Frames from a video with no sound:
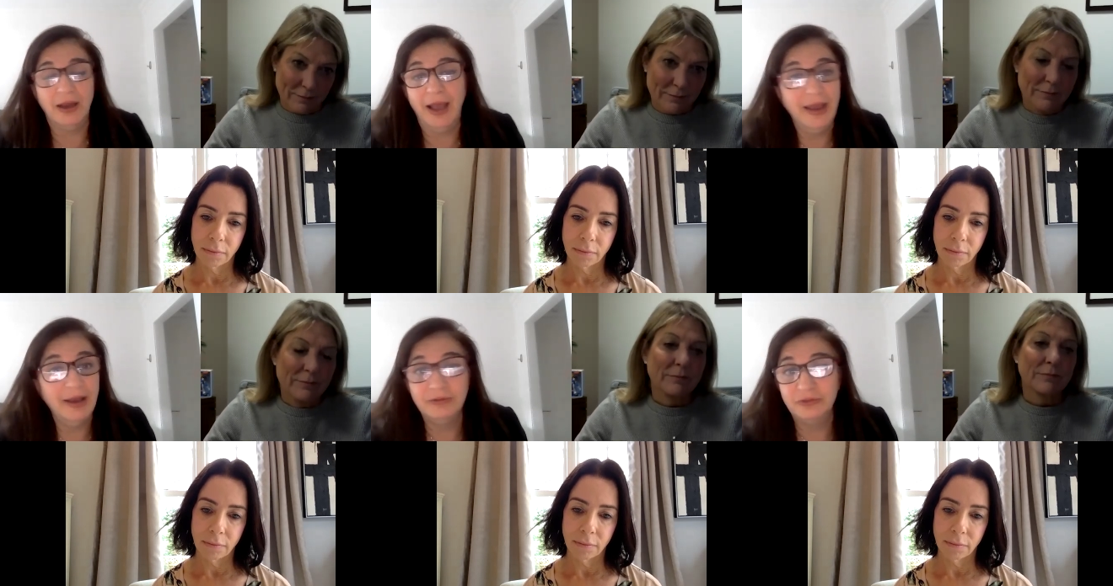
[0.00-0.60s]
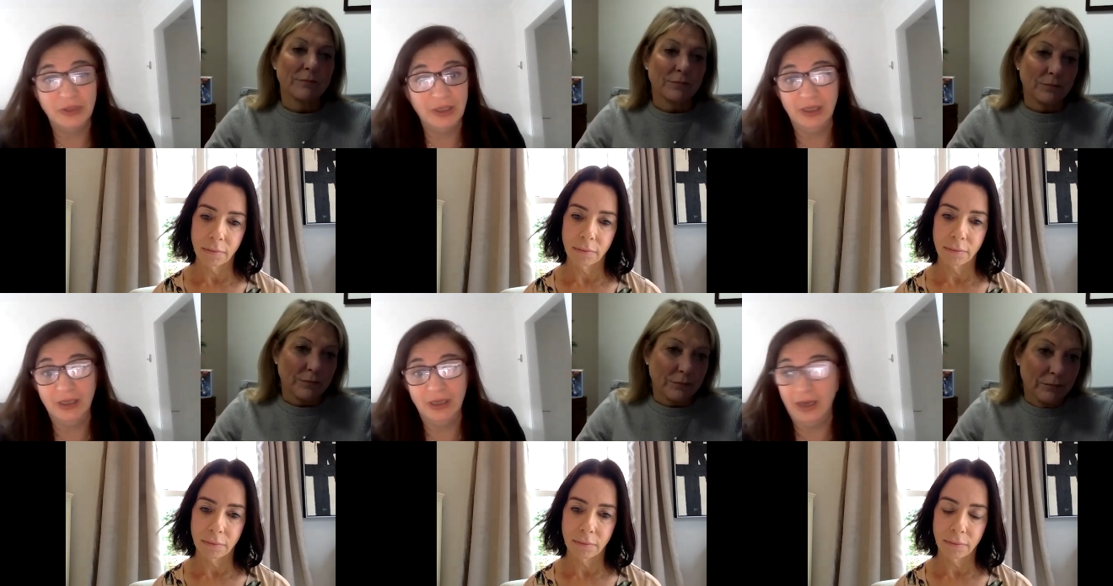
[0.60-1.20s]
Speaker 1: have
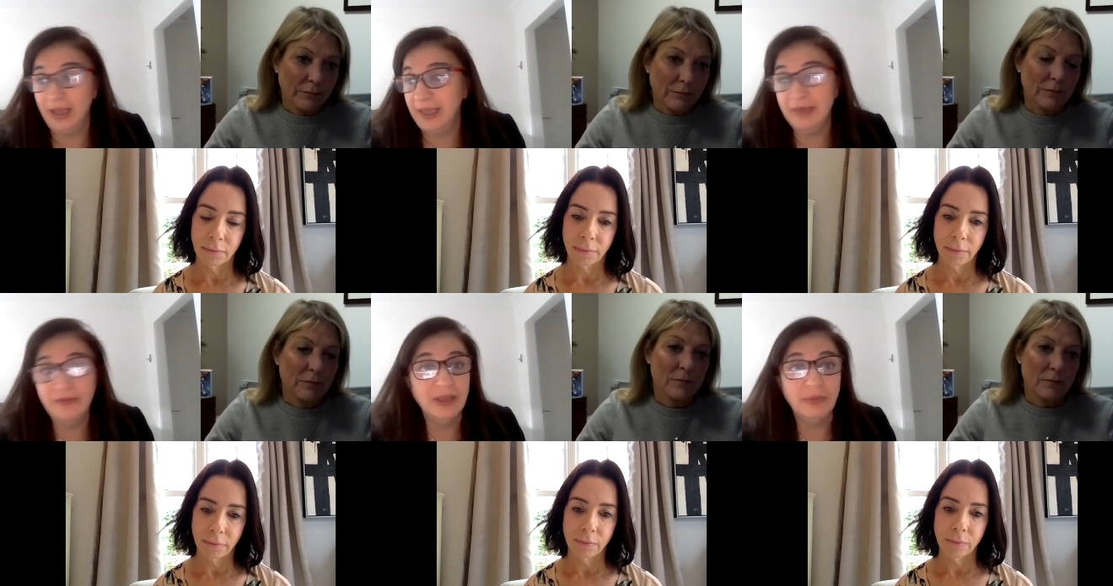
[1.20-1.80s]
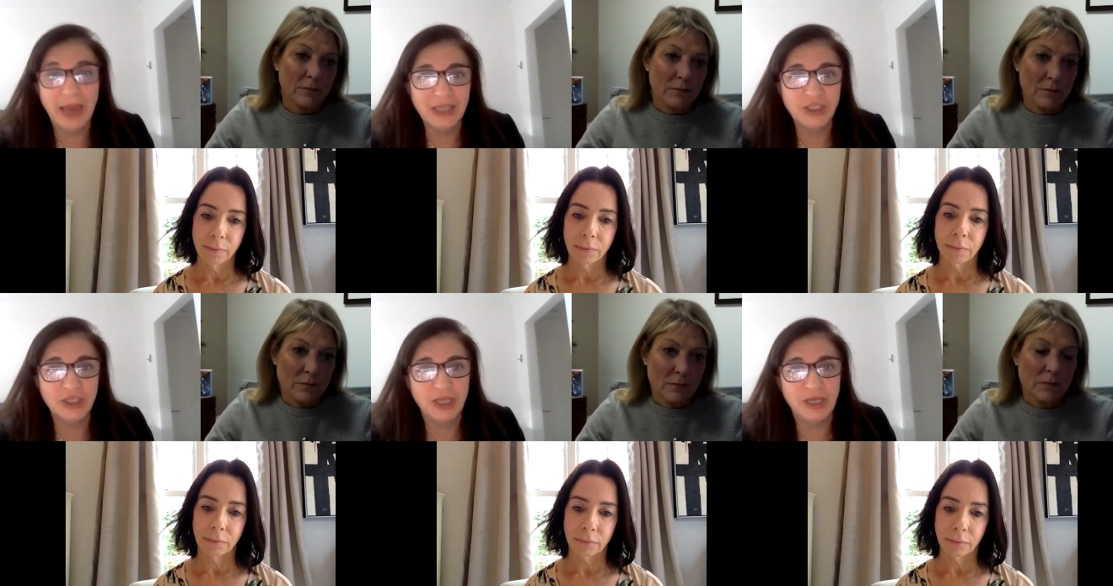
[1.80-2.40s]
even
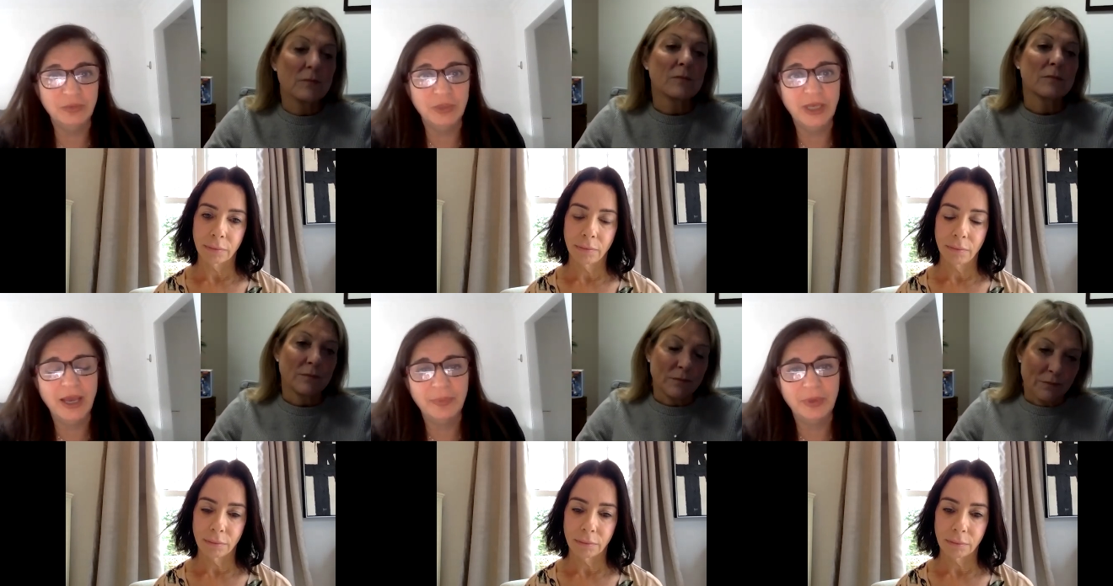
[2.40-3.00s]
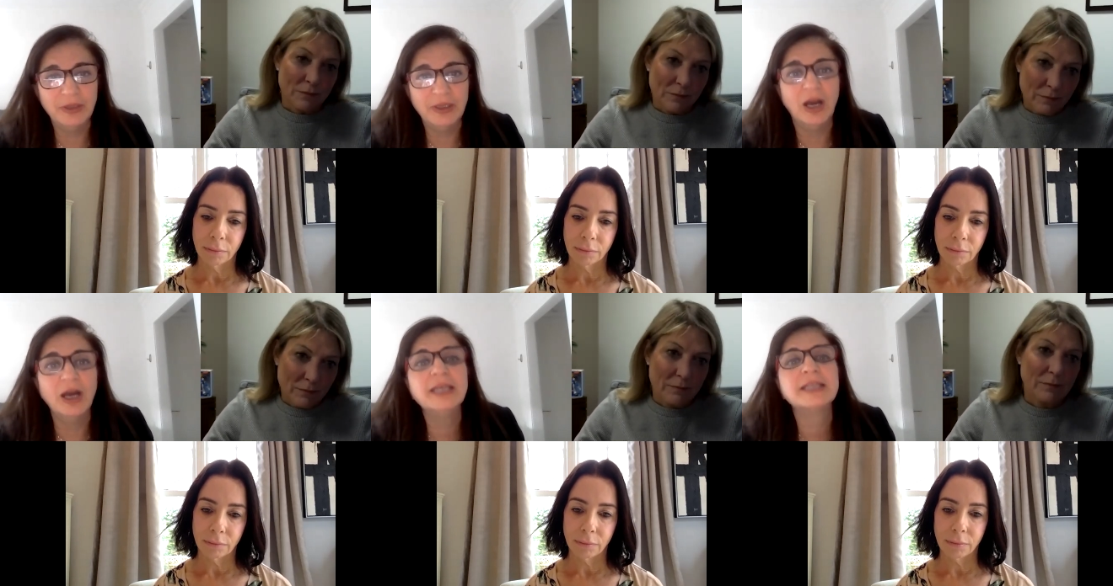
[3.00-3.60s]
imagined that it would happen, the
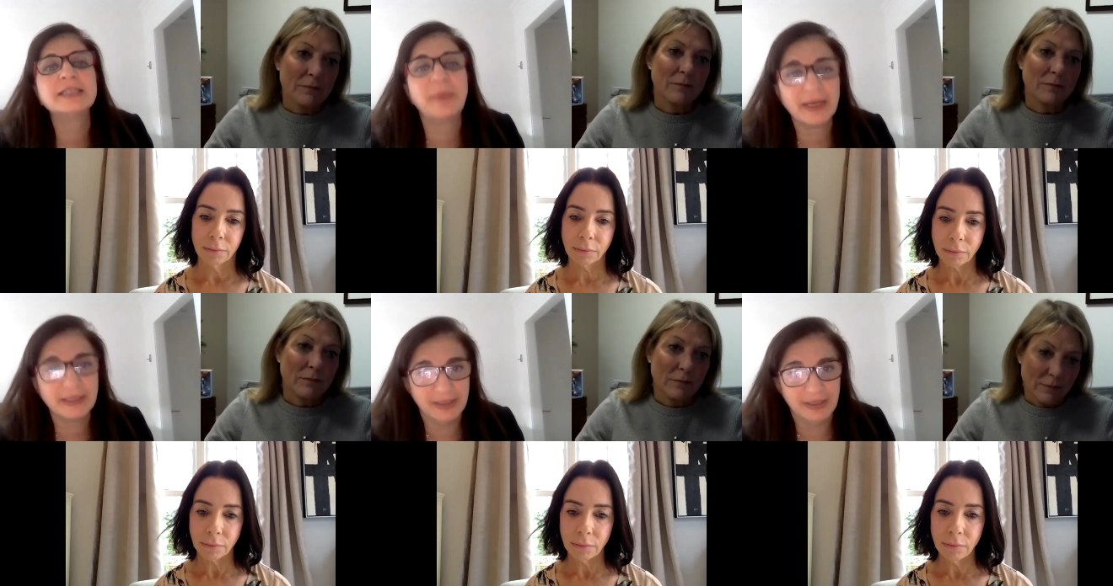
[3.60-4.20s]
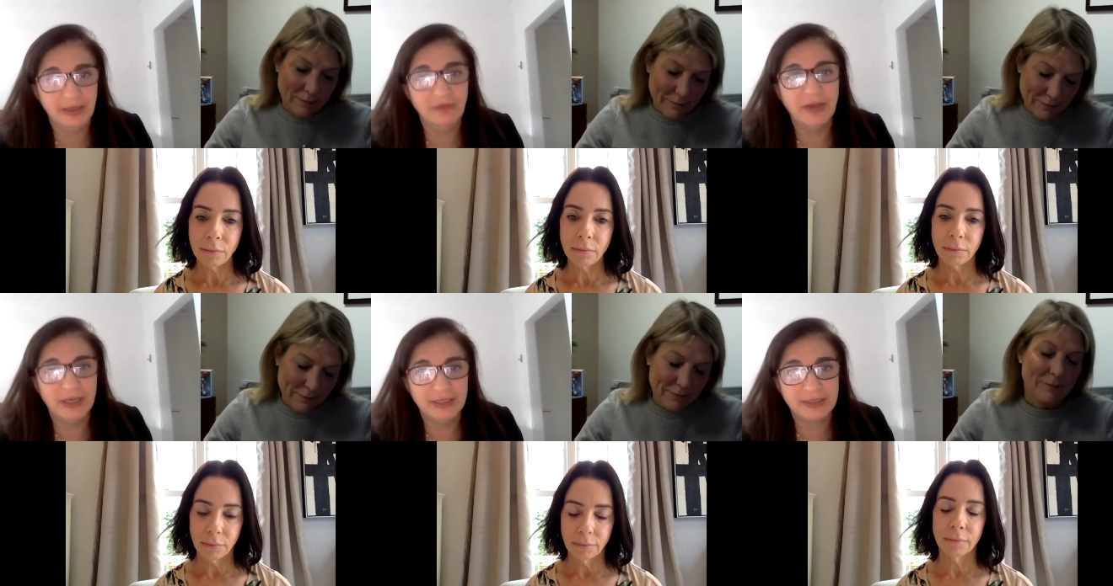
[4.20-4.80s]
unexpected
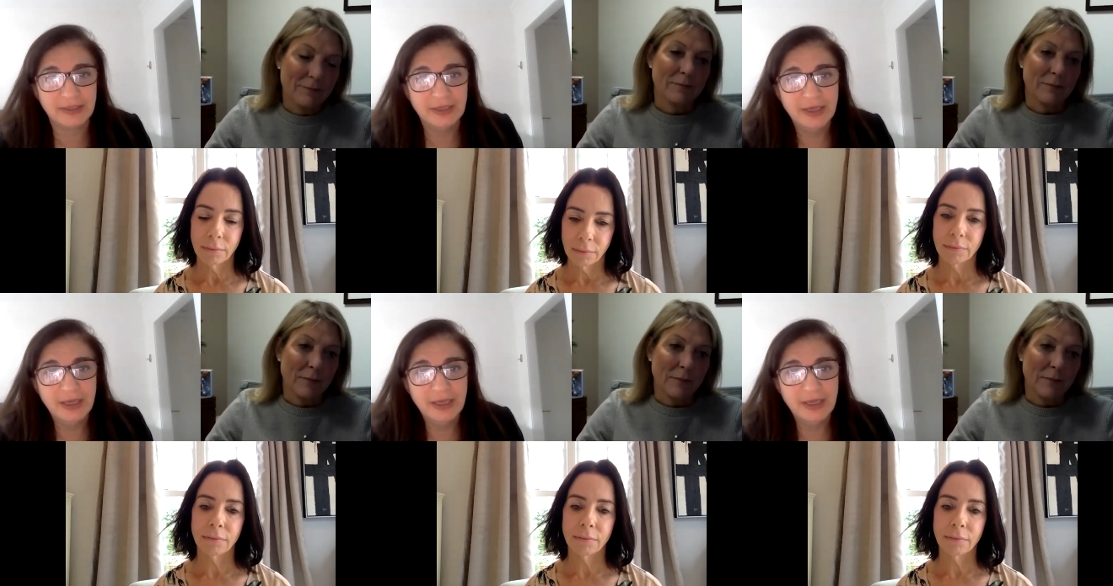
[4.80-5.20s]
events.